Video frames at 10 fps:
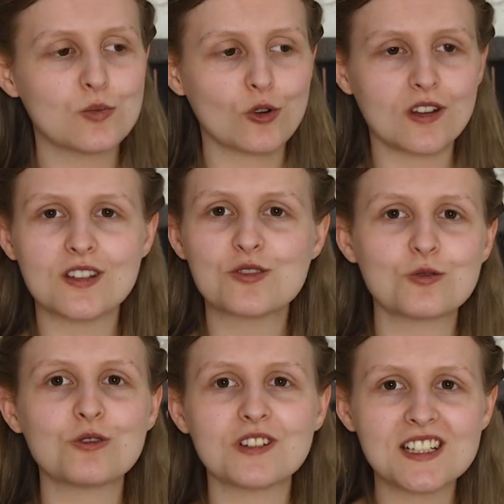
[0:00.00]
to bring this
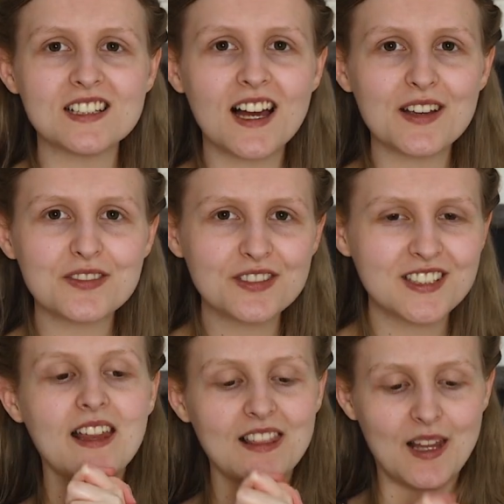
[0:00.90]
drawing to life.
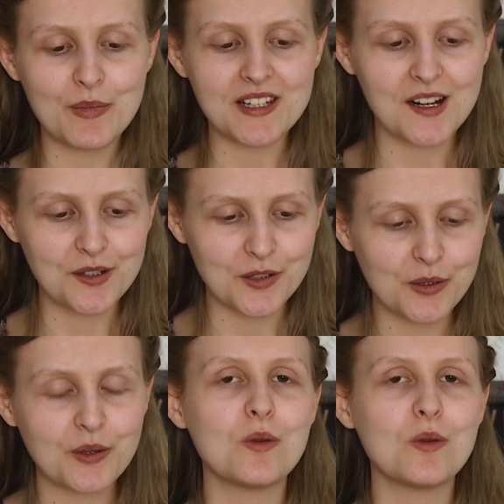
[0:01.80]
And let me tell you,